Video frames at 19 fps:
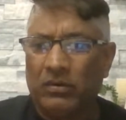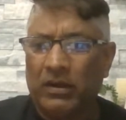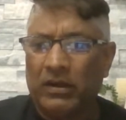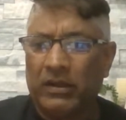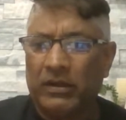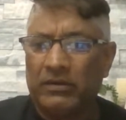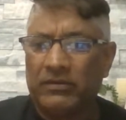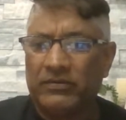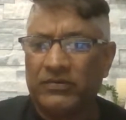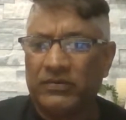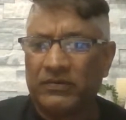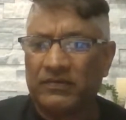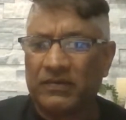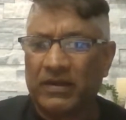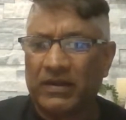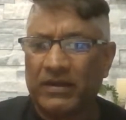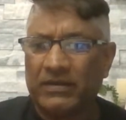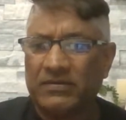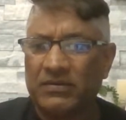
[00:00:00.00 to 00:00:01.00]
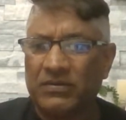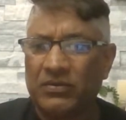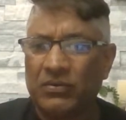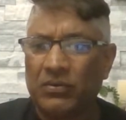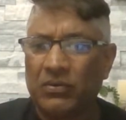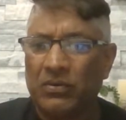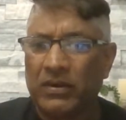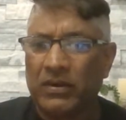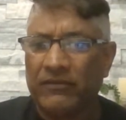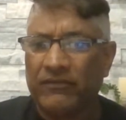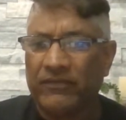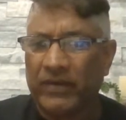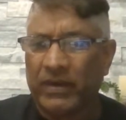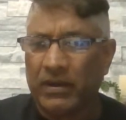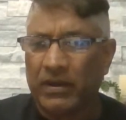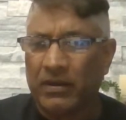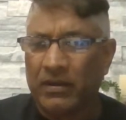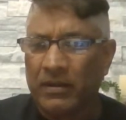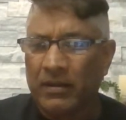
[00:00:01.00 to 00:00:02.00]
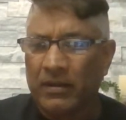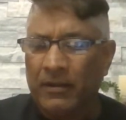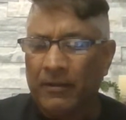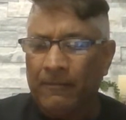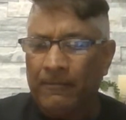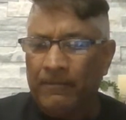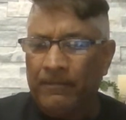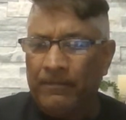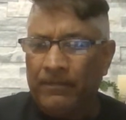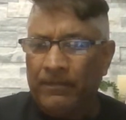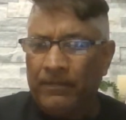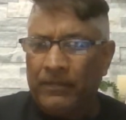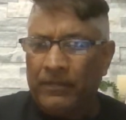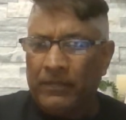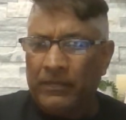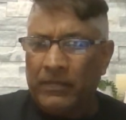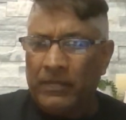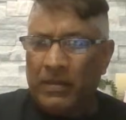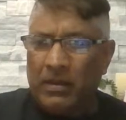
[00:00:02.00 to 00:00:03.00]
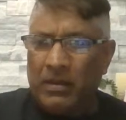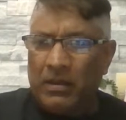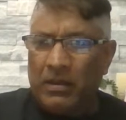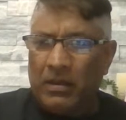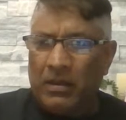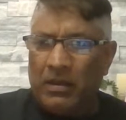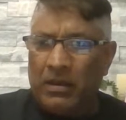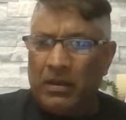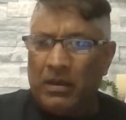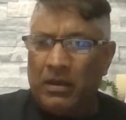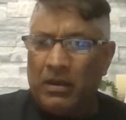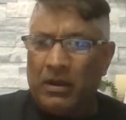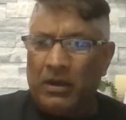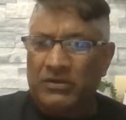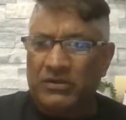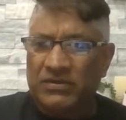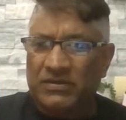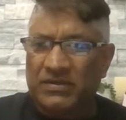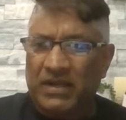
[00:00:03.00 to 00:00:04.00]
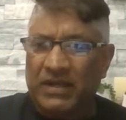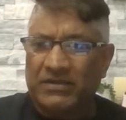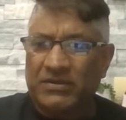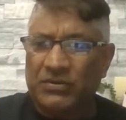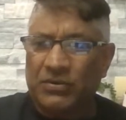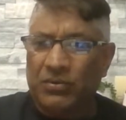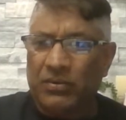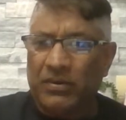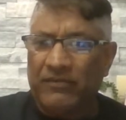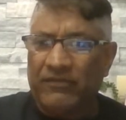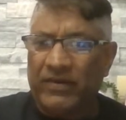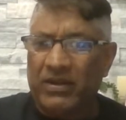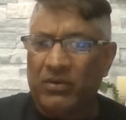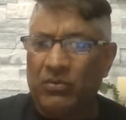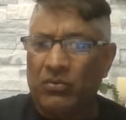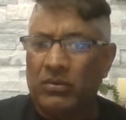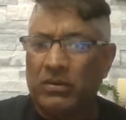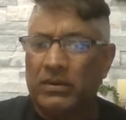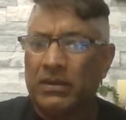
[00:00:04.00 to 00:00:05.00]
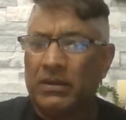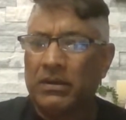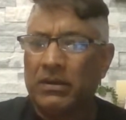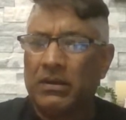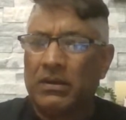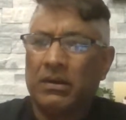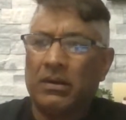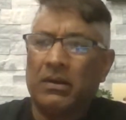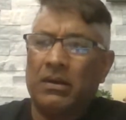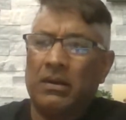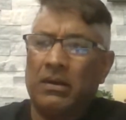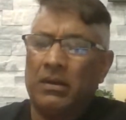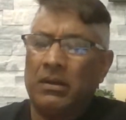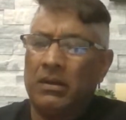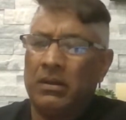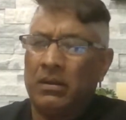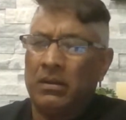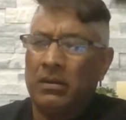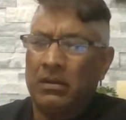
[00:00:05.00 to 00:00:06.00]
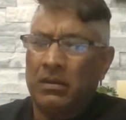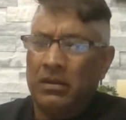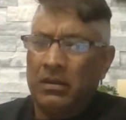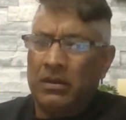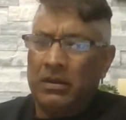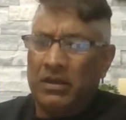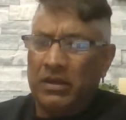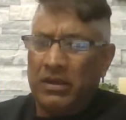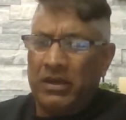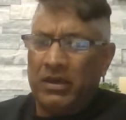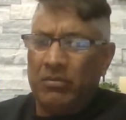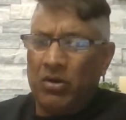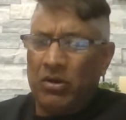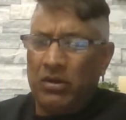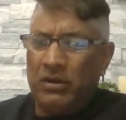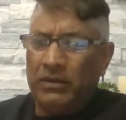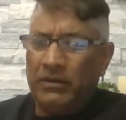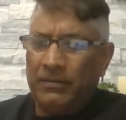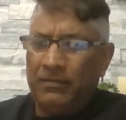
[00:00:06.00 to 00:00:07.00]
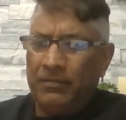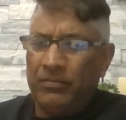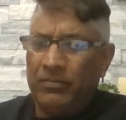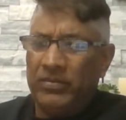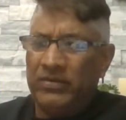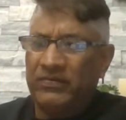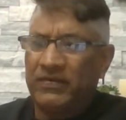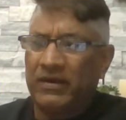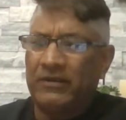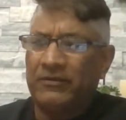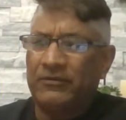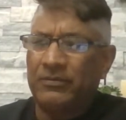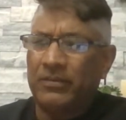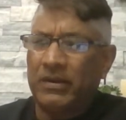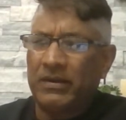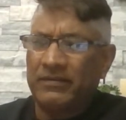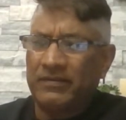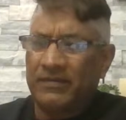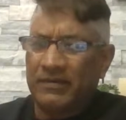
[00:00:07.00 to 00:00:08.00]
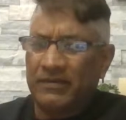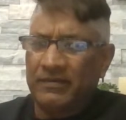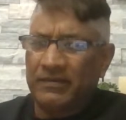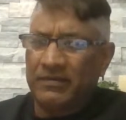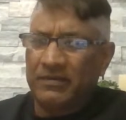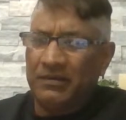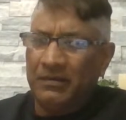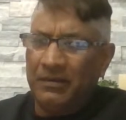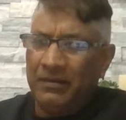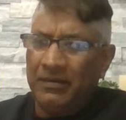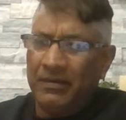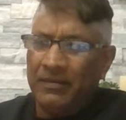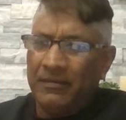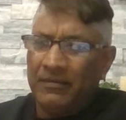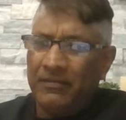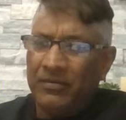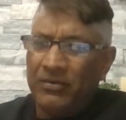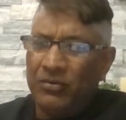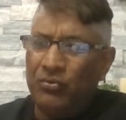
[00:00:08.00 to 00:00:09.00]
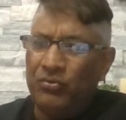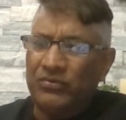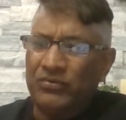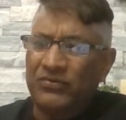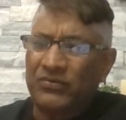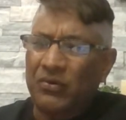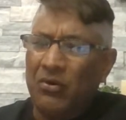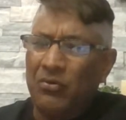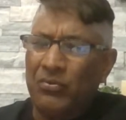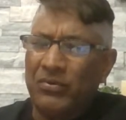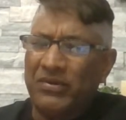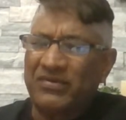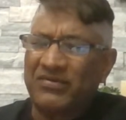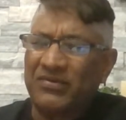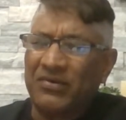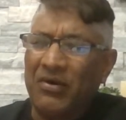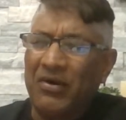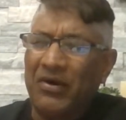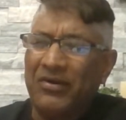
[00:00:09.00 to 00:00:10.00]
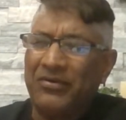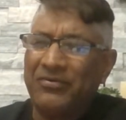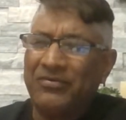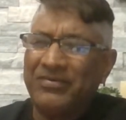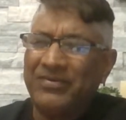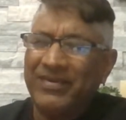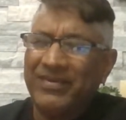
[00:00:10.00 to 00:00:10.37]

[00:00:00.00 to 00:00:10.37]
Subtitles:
I'd just like to know if I go to my Facebook. I'd just like to know if anyone came on besides my sister, who is always on.